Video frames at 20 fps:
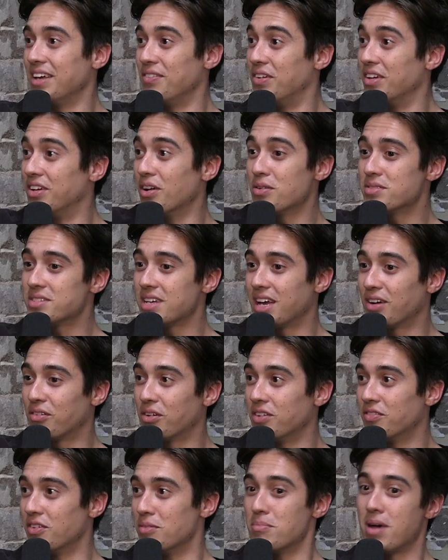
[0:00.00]
if you don't take
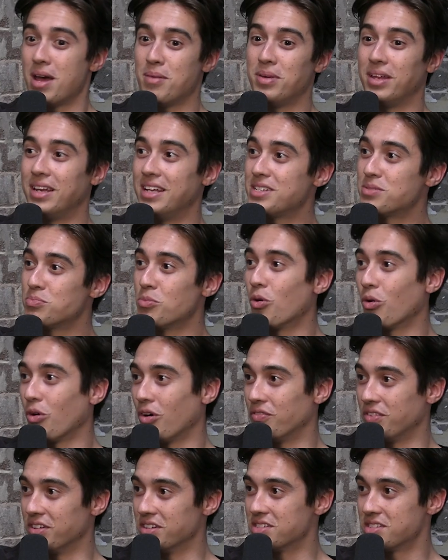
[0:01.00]
rid of it, maybe it is more
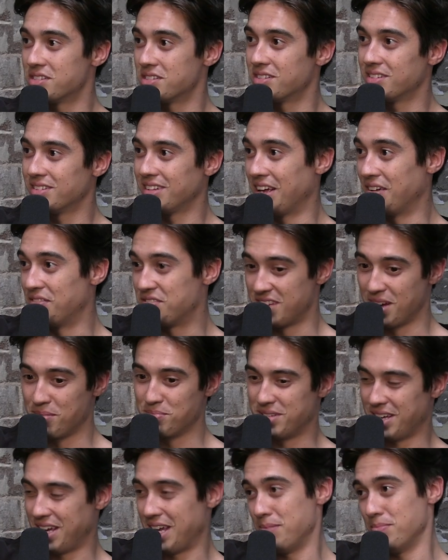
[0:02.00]
obvious if
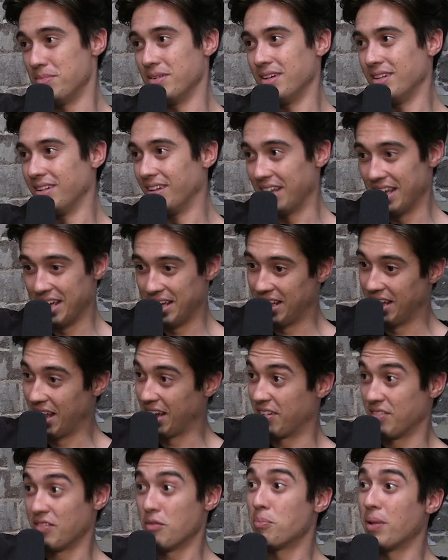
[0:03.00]
some team,
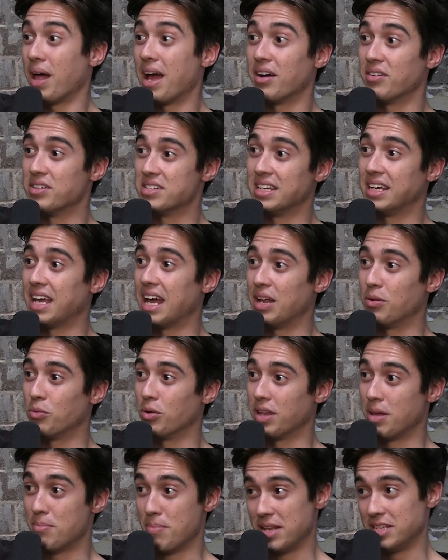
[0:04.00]
like if a player isn't getting
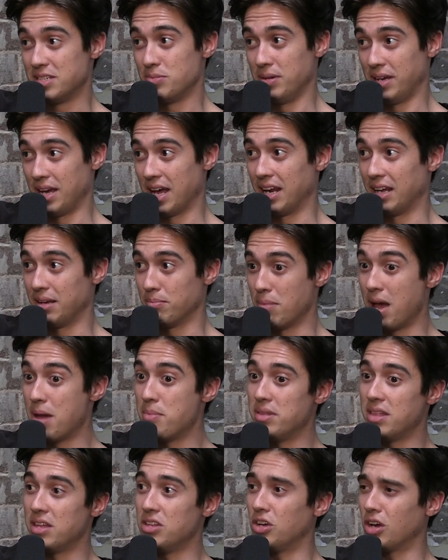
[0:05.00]
what they're meant to be getting.
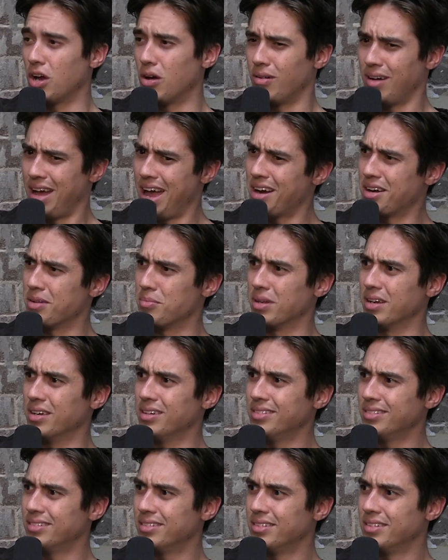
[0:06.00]
Maybe then you go, hang on a
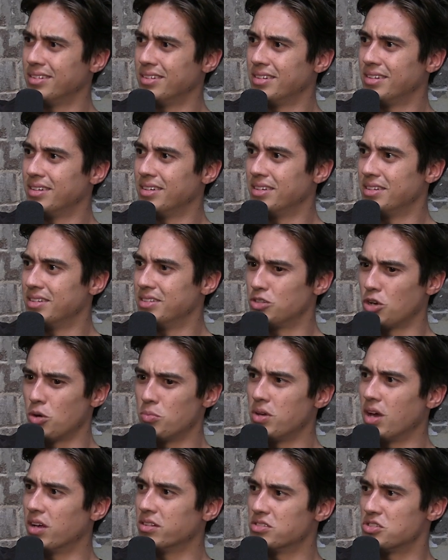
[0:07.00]
minute.
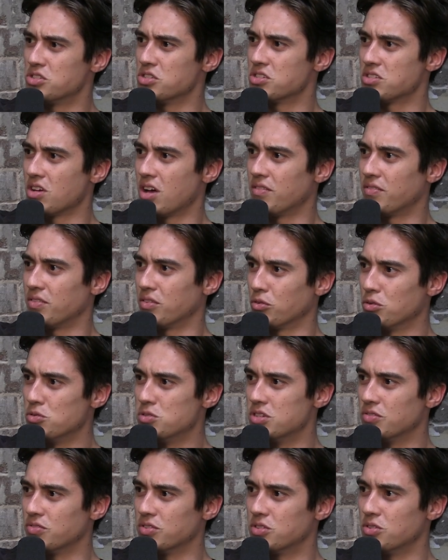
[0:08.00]
Dom Young's just signed for the
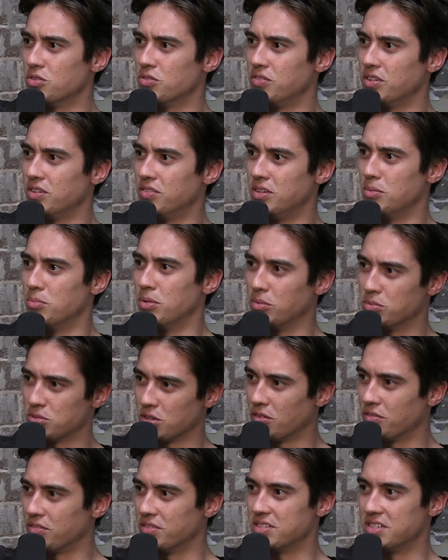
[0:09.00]
Roosters for 250, but he was
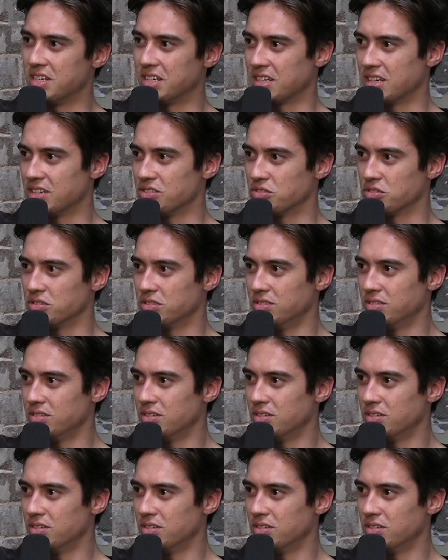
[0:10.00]
offered 600.